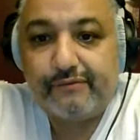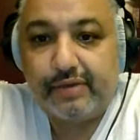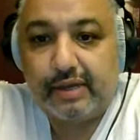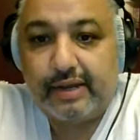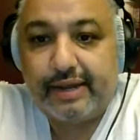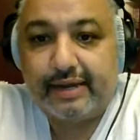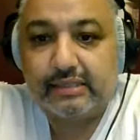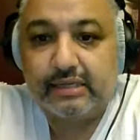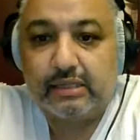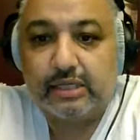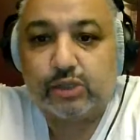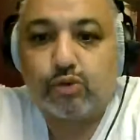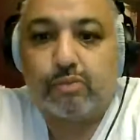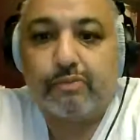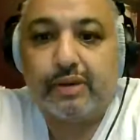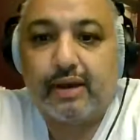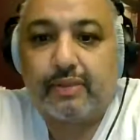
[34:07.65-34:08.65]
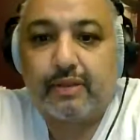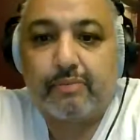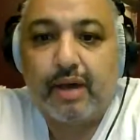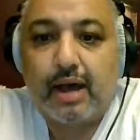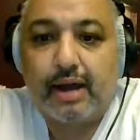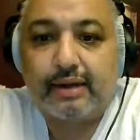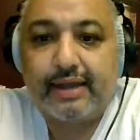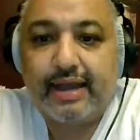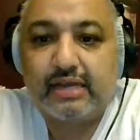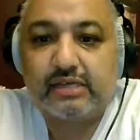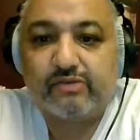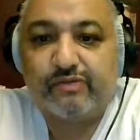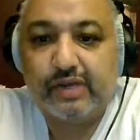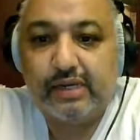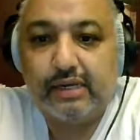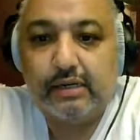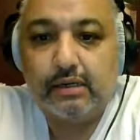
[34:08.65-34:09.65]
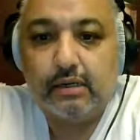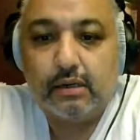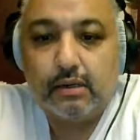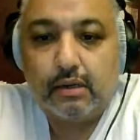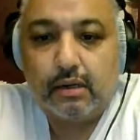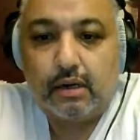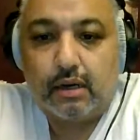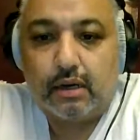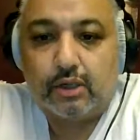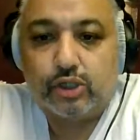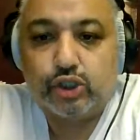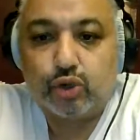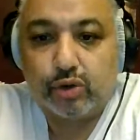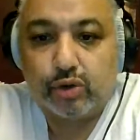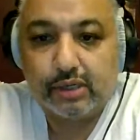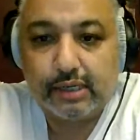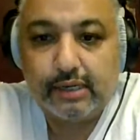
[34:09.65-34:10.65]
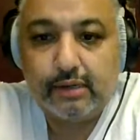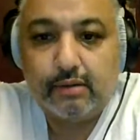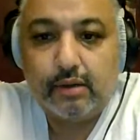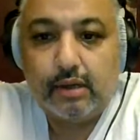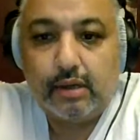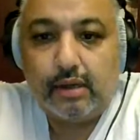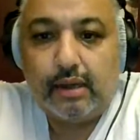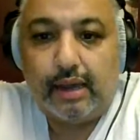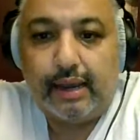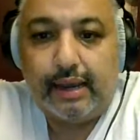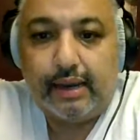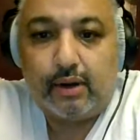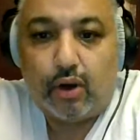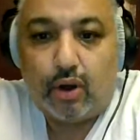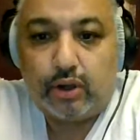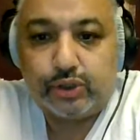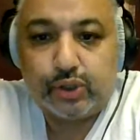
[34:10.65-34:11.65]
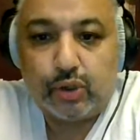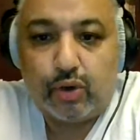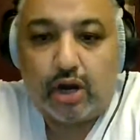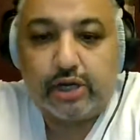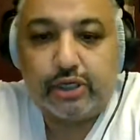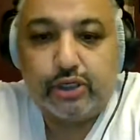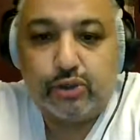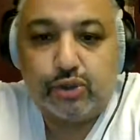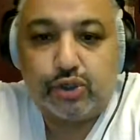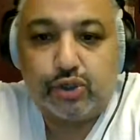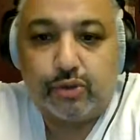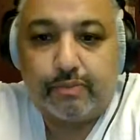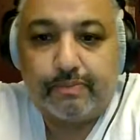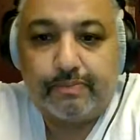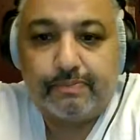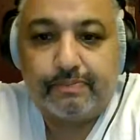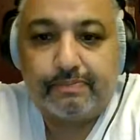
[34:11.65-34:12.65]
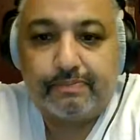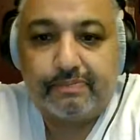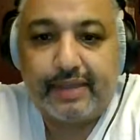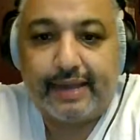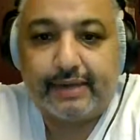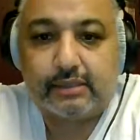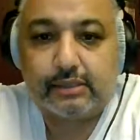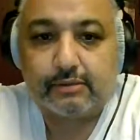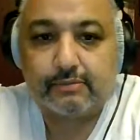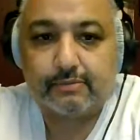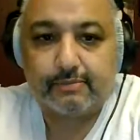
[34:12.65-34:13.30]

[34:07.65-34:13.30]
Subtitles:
And like I said, this will be on the podcast feed shortly and also on YouTube. Thanks.